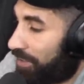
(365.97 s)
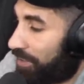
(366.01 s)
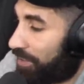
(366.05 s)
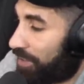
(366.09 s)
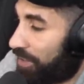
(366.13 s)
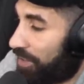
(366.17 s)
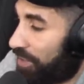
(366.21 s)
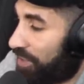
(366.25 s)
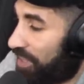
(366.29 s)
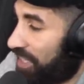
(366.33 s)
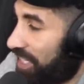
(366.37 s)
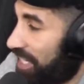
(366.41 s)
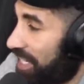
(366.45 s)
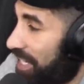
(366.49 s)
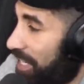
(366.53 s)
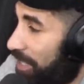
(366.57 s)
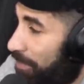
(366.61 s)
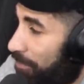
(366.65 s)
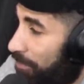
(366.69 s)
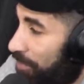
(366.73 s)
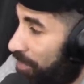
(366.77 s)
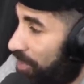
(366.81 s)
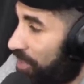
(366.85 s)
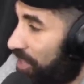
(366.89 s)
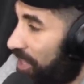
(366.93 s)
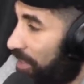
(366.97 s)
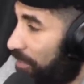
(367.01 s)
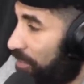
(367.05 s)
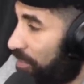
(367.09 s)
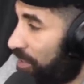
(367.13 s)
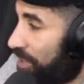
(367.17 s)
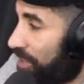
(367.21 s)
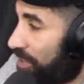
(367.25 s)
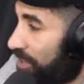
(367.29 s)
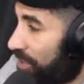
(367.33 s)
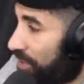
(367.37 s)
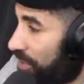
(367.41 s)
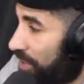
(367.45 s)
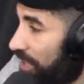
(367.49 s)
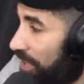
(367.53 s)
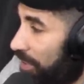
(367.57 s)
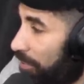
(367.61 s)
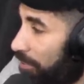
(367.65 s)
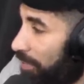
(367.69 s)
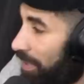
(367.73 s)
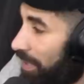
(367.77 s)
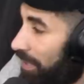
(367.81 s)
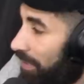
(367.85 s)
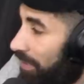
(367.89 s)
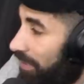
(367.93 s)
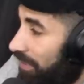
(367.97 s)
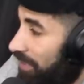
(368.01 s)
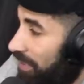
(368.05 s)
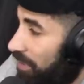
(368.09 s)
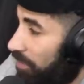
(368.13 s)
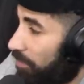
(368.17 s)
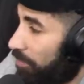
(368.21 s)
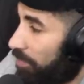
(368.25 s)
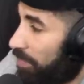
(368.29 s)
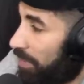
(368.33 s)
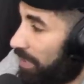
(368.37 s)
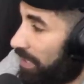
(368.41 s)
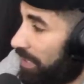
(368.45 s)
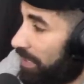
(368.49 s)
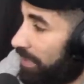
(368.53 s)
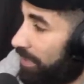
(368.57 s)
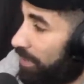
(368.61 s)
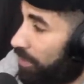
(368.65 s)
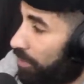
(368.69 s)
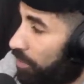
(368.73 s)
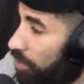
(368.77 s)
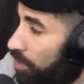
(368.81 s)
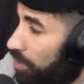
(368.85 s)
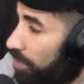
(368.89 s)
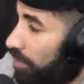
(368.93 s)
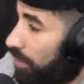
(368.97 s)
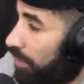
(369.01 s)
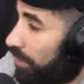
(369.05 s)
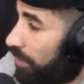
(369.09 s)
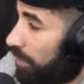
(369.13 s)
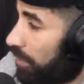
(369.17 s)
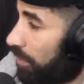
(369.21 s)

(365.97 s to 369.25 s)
the DM slips into centre back, and that would be Lokonga.